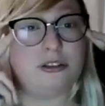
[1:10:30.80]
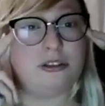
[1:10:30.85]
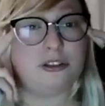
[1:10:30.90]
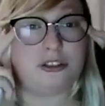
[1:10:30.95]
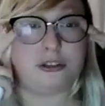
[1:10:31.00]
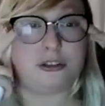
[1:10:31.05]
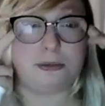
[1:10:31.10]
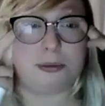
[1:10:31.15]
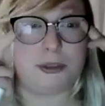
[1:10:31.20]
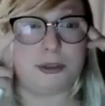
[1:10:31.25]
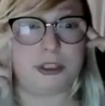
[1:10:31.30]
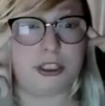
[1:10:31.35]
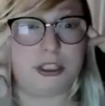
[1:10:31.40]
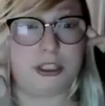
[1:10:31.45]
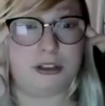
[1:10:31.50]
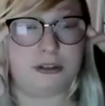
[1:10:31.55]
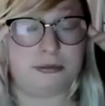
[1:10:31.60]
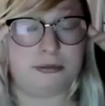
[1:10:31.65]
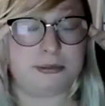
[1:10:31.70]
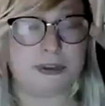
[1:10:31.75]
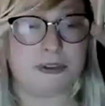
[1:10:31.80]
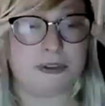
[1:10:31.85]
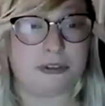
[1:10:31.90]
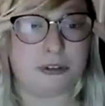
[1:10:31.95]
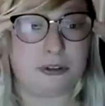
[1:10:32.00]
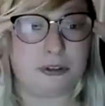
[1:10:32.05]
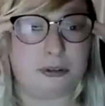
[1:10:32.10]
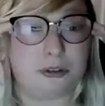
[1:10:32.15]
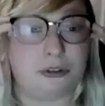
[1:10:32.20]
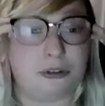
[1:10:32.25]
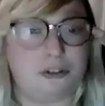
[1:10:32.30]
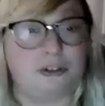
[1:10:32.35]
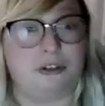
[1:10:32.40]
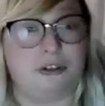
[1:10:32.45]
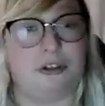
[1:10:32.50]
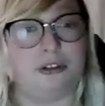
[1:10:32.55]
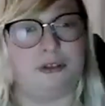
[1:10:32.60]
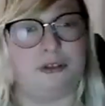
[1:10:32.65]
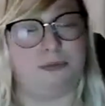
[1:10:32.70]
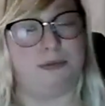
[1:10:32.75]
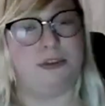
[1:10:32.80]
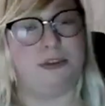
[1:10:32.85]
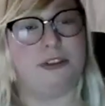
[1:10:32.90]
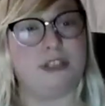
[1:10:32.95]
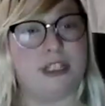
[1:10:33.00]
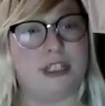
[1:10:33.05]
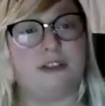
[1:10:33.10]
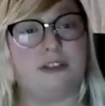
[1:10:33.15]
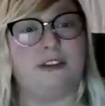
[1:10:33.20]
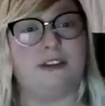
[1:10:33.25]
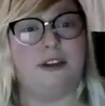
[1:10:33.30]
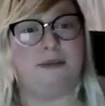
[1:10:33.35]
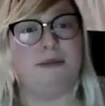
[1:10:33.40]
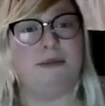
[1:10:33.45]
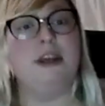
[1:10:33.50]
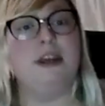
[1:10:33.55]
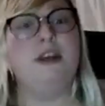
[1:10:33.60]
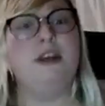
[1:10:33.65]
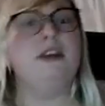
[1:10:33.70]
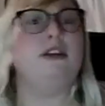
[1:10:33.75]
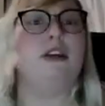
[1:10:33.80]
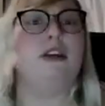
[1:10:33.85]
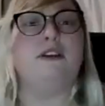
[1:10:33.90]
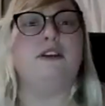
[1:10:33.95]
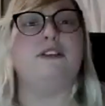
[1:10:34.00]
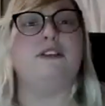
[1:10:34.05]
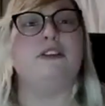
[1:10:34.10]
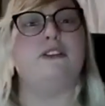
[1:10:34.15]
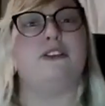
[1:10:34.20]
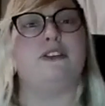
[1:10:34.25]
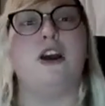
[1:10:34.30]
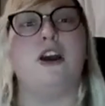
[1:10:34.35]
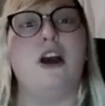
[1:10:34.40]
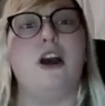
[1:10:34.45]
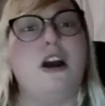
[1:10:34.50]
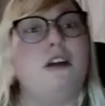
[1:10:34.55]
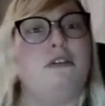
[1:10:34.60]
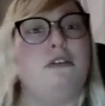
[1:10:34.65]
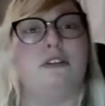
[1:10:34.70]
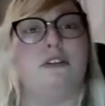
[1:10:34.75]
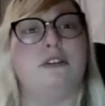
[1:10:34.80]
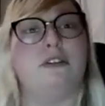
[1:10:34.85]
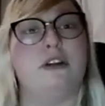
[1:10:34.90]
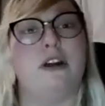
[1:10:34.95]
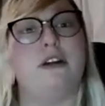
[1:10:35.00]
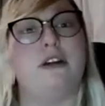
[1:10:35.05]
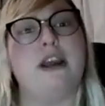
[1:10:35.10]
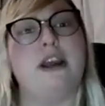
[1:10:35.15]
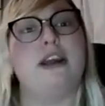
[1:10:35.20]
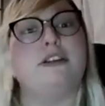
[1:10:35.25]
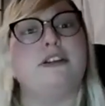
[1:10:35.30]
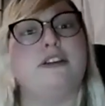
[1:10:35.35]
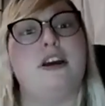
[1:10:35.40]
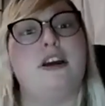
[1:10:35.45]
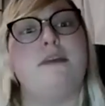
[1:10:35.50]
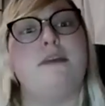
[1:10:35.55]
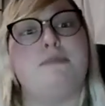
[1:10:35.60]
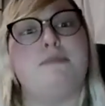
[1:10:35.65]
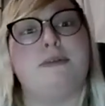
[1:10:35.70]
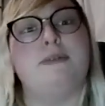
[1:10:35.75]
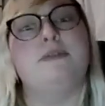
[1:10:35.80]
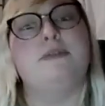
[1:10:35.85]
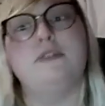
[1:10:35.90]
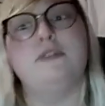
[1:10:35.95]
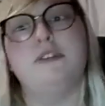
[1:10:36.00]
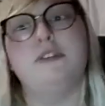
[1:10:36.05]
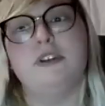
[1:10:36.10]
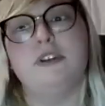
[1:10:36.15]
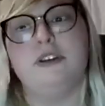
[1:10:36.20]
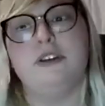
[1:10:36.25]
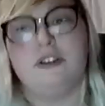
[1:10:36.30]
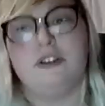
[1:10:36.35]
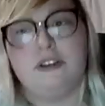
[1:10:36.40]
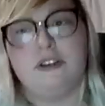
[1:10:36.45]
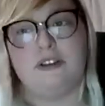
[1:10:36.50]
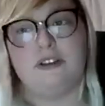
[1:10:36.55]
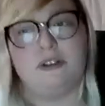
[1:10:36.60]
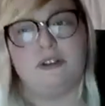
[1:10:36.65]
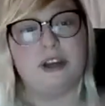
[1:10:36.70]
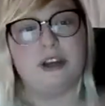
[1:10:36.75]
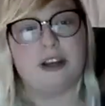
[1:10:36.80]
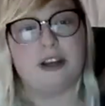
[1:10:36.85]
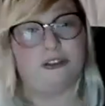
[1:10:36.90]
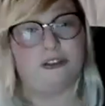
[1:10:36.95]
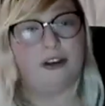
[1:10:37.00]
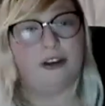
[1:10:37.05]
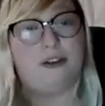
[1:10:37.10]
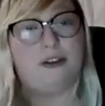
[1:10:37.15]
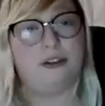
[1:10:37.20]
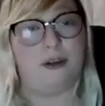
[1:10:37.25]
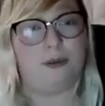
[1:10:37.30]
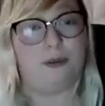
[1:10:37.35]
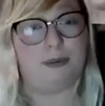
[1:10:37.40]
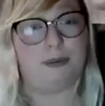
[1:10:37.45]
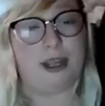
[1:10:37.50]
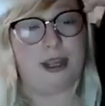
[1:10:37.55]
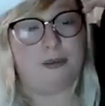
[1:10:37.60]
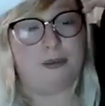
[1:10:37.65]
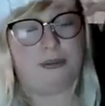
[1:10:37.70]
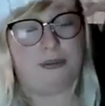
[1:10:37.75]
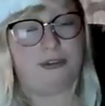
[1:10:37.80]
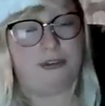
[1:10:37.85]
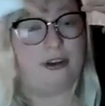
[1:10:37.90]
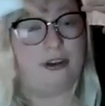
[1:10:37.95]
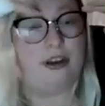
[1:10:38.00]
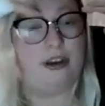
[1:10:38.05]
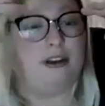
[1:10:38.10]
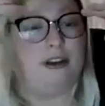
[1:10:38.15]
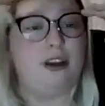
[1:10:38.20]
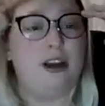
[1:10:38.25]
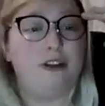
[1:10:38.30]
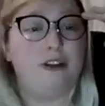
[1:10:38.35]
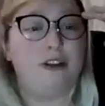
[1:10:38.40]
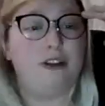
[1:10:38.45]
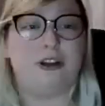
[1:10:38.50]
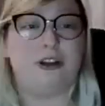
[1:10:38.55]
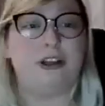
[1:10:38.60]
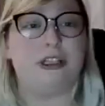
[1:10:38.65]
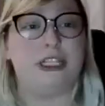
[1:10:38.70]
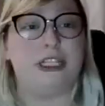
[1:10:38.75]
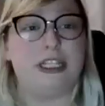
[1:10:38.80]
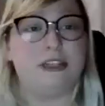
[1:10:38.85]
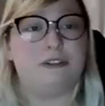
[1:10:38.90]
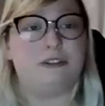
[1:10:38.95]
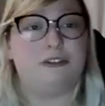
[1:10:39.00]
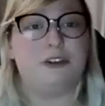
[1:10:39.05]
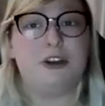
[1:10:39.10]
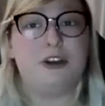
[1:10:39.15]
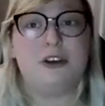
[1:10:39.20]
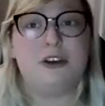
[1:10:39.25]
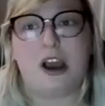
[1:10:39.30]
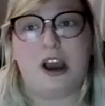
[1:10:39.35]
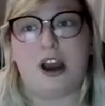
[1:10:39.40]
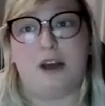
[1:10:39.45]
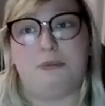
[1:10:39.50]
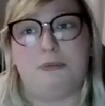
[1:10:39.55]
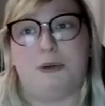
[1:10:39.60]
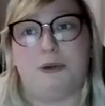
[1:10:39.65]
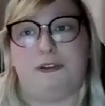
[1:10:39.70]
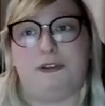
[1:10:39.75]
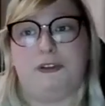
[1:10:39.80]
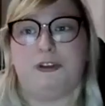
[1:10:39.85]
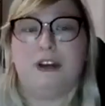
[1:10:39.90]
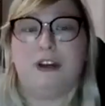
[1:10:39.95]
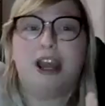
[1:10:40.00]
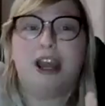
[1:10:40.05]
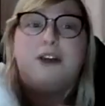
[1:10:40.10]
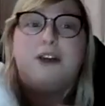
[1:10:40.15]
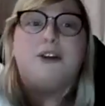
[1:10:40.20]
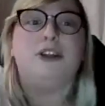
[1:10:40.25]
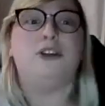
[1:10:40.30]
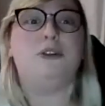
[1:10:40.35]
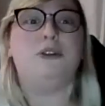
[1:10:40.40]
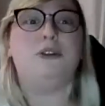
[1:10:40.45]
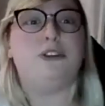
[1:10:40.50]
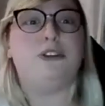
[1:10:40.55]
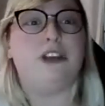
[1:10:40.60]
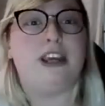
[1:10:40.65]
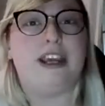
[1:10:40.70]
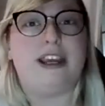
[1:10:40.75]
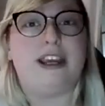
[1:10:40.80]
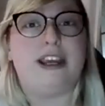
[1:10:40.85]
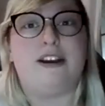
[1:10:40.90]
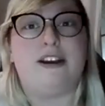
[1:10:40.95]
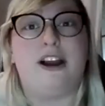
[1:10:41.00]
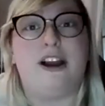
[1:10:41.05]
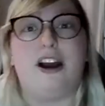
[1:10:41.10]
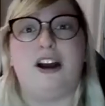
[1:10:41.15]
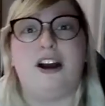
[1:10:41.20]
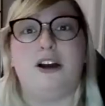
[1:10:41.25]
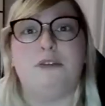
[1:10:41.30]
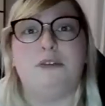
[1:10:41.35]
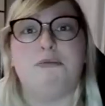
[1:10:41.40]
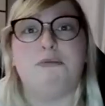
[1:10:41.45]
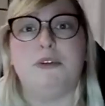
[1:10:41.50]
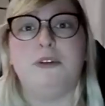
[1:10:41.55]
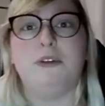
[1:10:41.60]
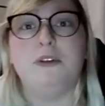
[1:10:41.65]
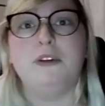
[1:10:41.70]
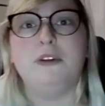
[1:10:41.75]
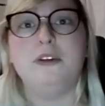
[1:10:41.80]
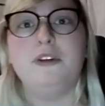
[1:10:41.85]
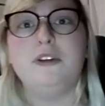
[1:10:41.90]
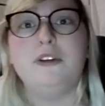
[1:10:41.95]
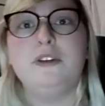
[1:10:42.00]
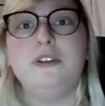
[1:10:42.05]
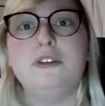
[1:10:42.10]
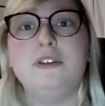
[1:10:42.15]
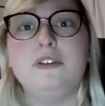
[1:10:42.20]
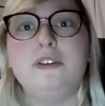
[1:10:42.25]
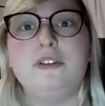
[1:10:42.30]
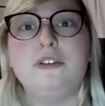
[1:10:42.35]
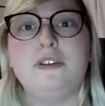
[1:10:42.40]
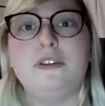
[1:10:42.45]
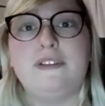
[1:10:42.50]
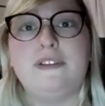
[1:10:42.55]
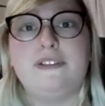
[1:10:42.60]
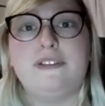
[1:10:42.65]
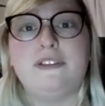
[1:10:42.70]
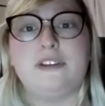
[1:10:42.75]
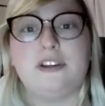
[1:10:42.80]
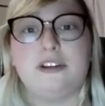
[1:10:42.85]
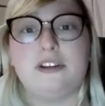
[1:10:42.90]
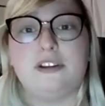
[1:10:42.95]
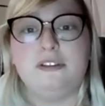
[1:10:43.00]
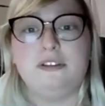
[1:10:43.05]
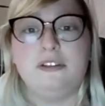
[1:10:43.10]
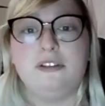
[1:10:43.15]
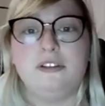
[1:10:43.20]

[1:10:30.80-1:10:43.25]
Stupid humans, always trying to protect them. Yes, let's go. Hurry it up. So next round they'll be able to try to leave. But for now, you take, let's see.